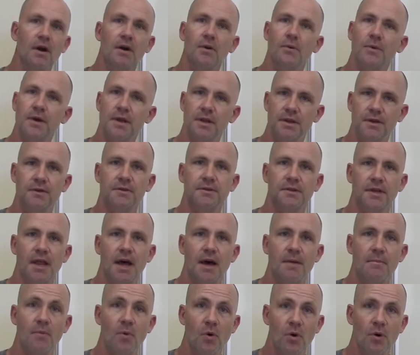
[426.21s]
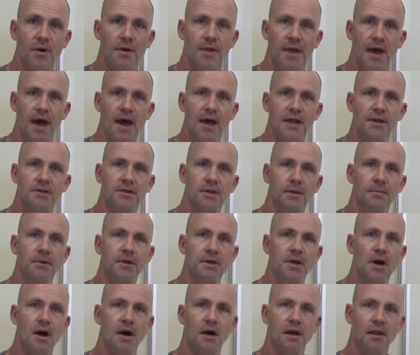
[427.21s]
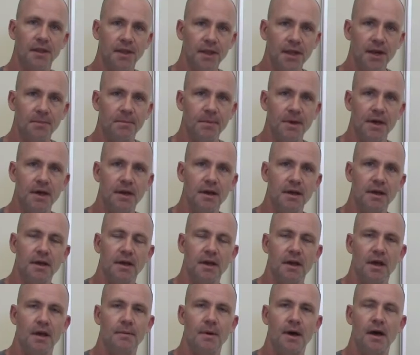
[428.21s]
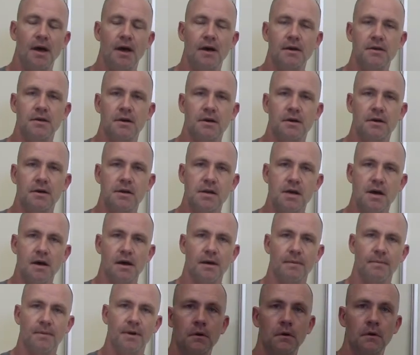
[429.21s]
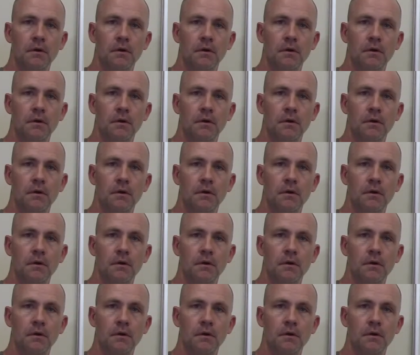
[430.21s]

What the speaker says: We could use a lot more of that, so let me talk a little bit about how y'all can help.